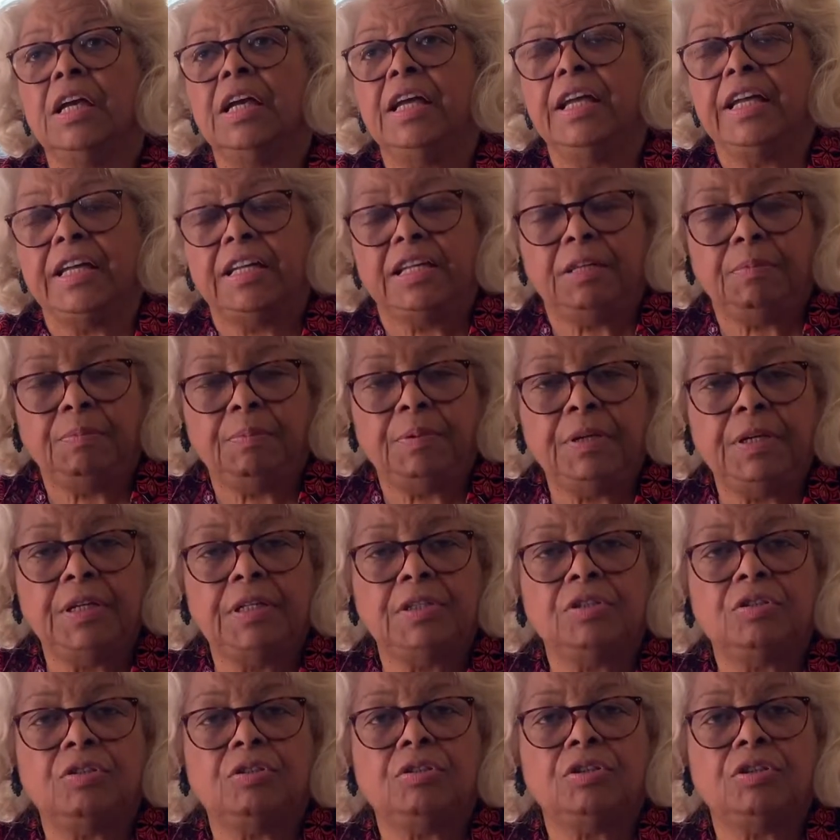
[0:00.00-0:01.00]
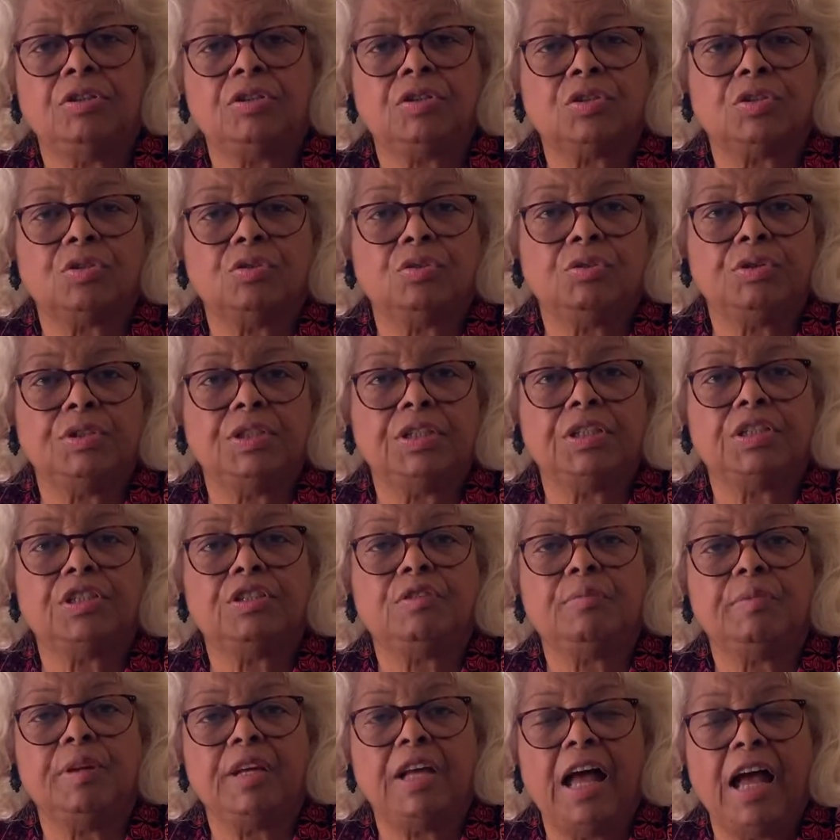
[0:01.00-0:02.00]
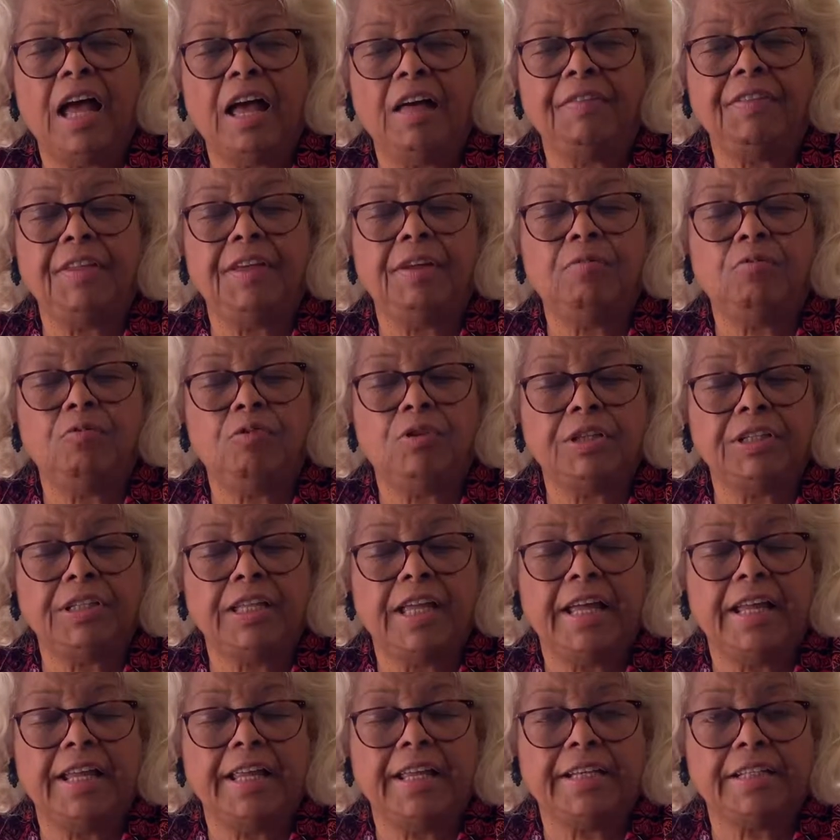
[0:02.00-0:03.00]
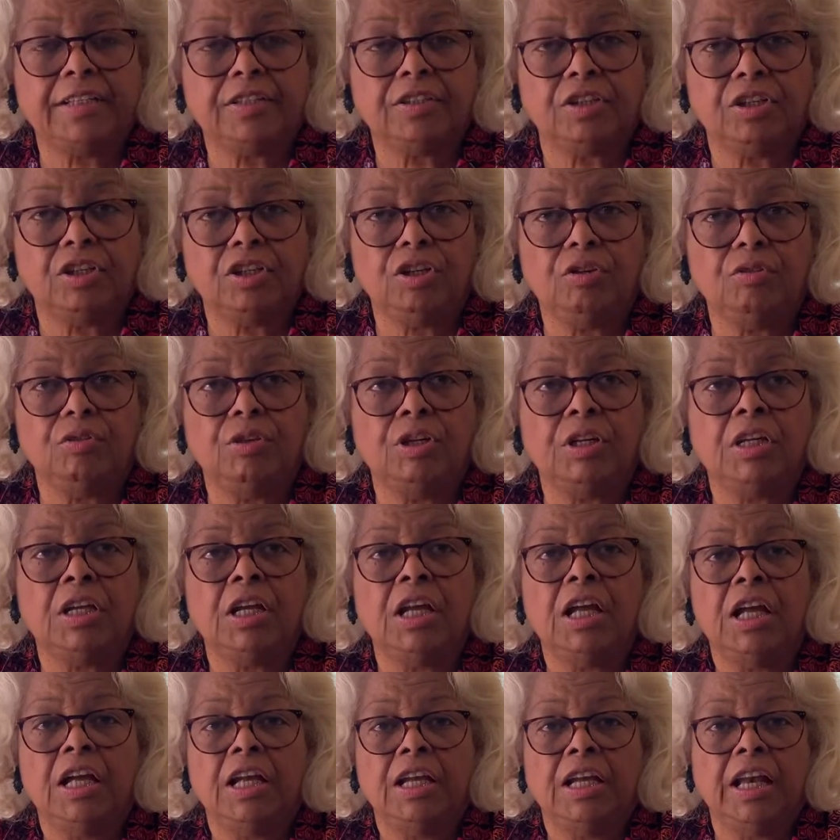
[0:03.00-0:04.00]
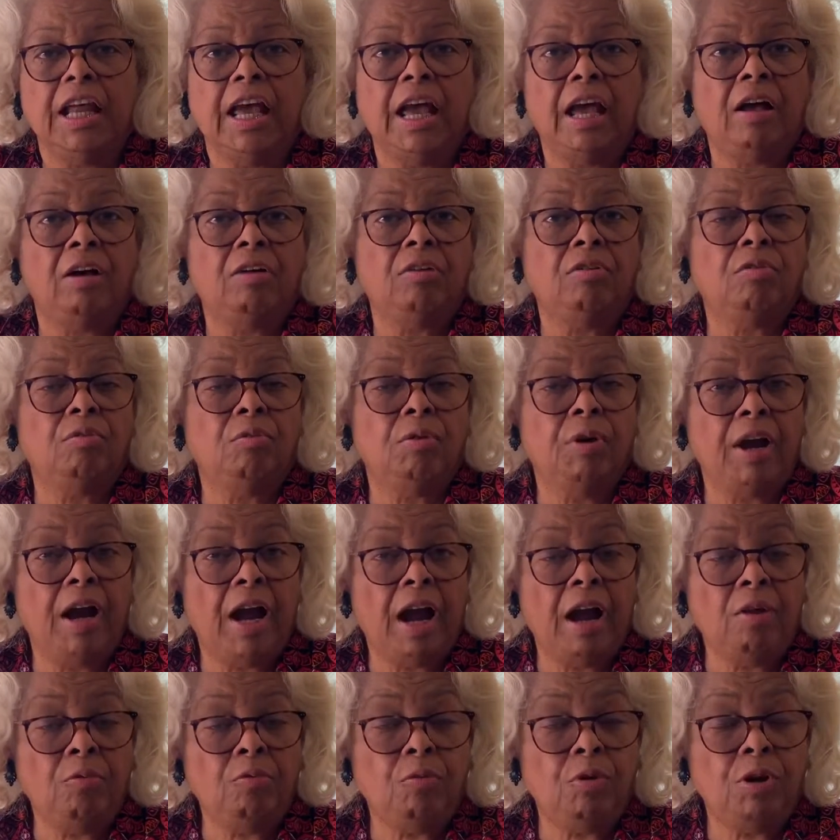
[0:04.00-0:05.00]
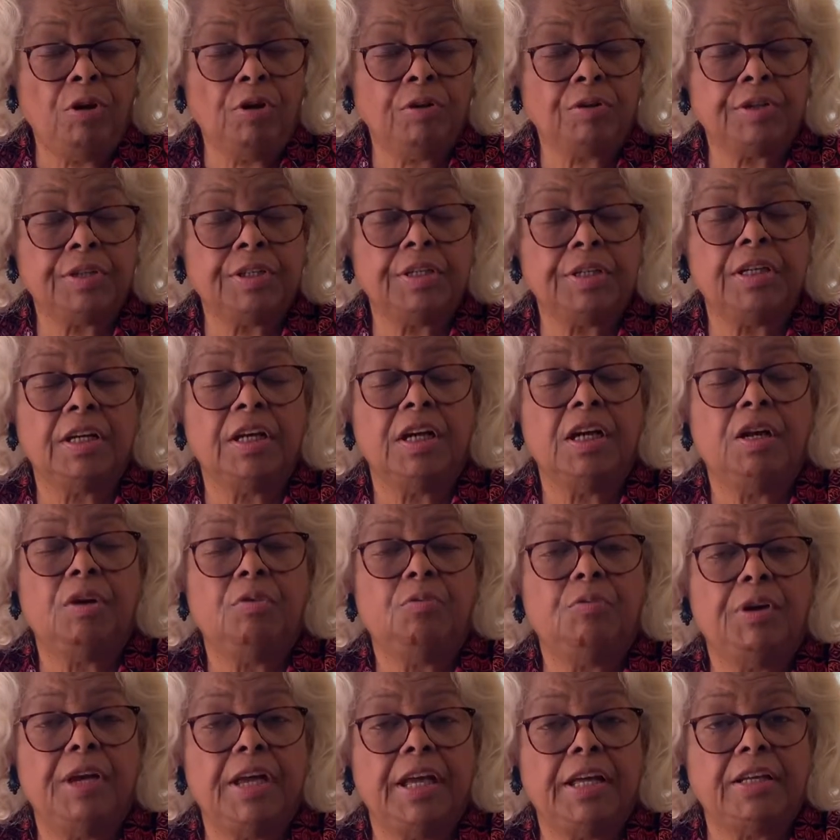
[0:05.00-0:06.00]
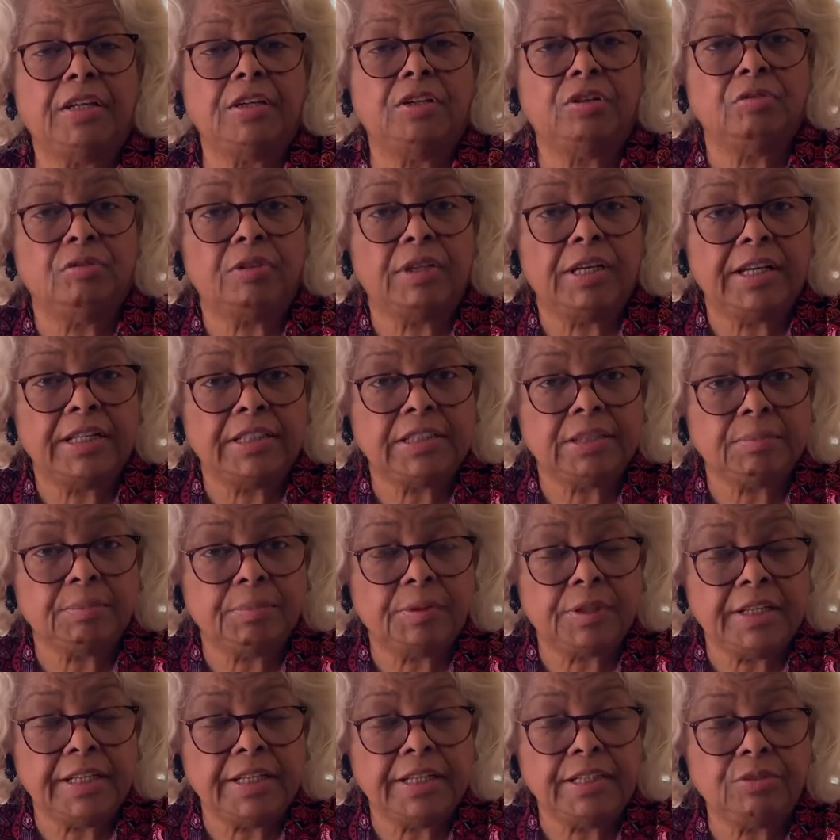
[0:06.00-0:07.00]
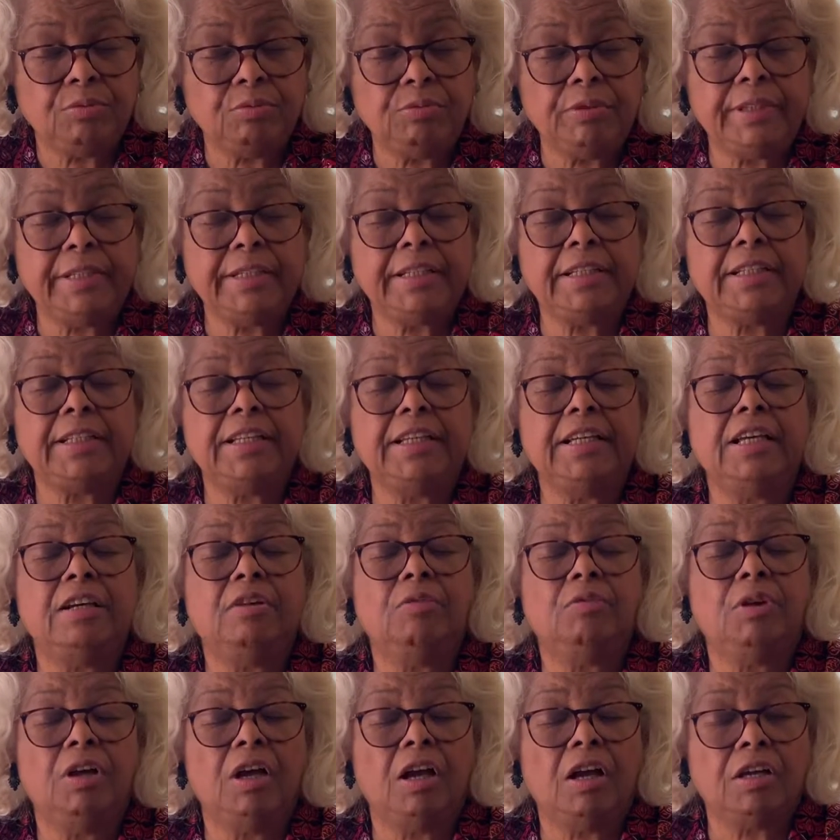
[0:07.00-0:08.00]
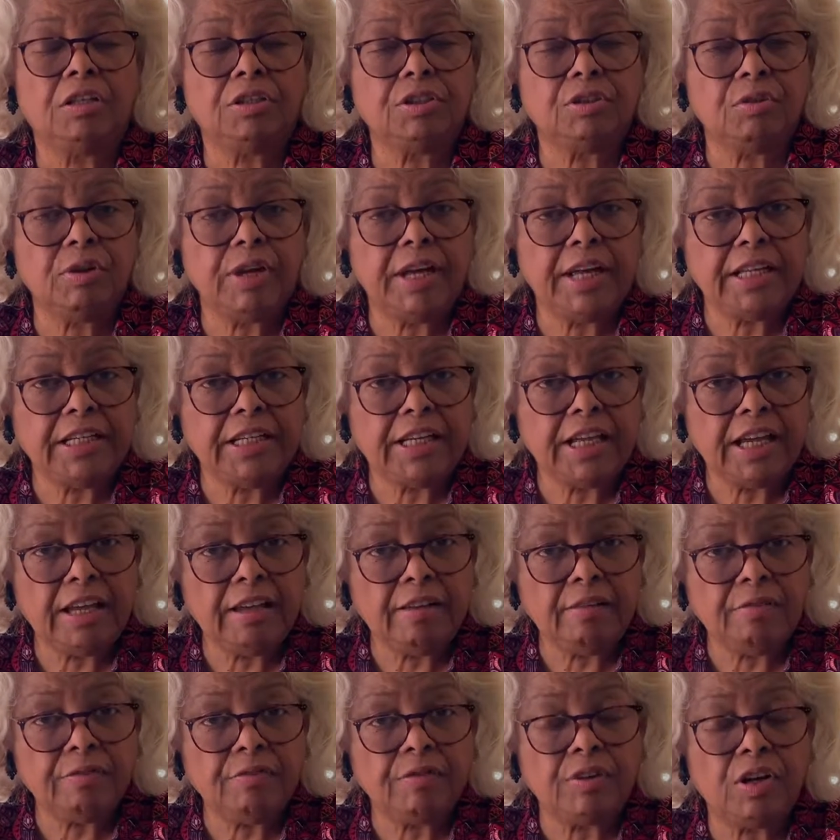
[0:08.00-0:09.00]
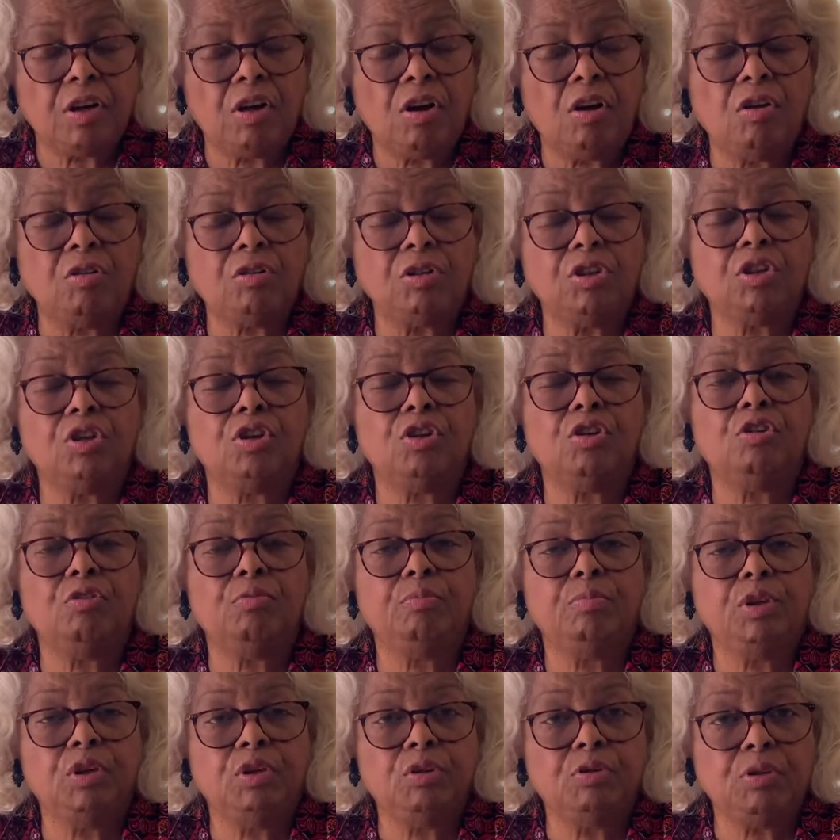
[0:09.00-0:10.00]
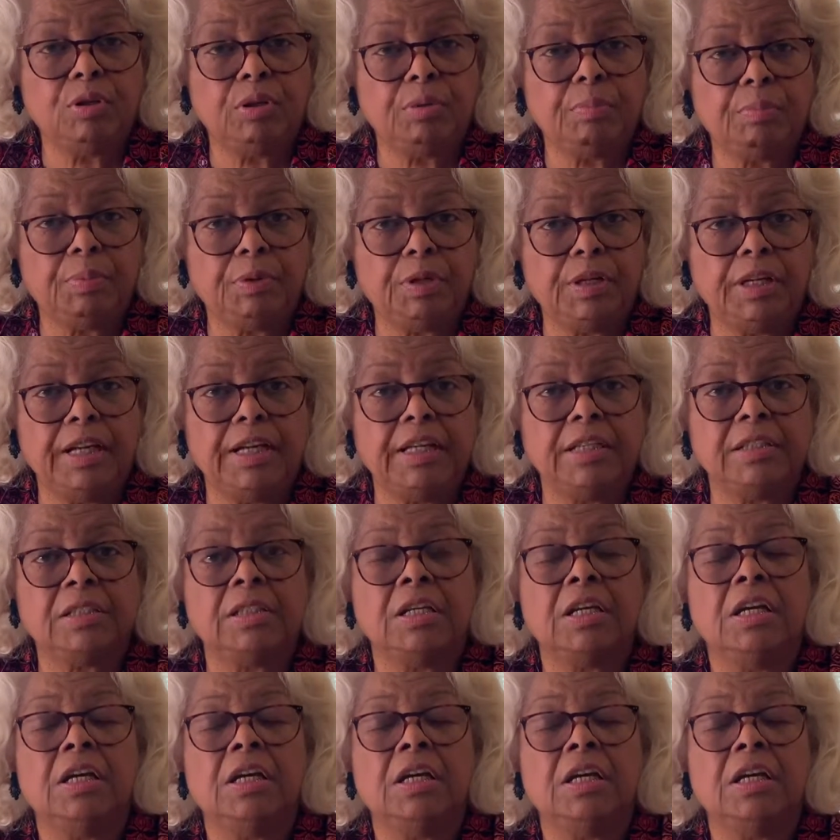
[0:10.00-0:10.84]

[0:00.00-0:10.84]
It depends on your school system and how they want that executed. Now, where I worked, we had to do lesson plans weekly. We also had to have long-term unit plans.